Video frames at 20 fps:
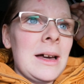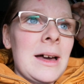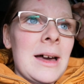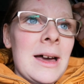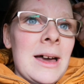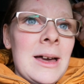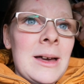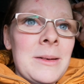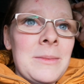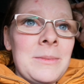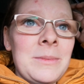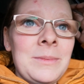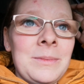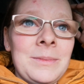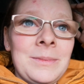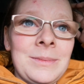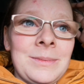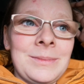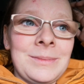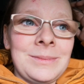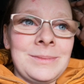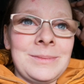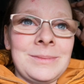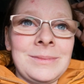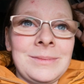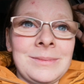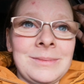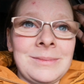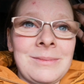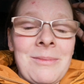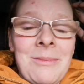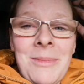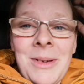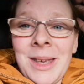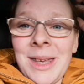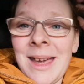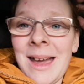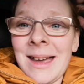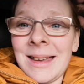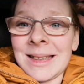Um, but
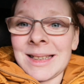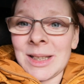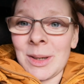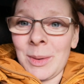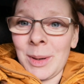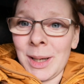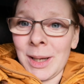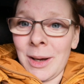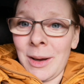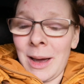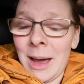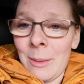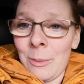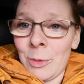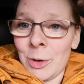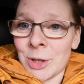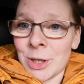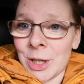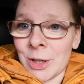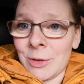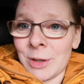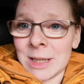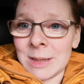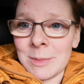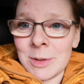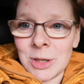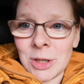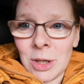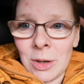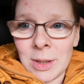yeah, so we're gonna go and watch her Christmas show.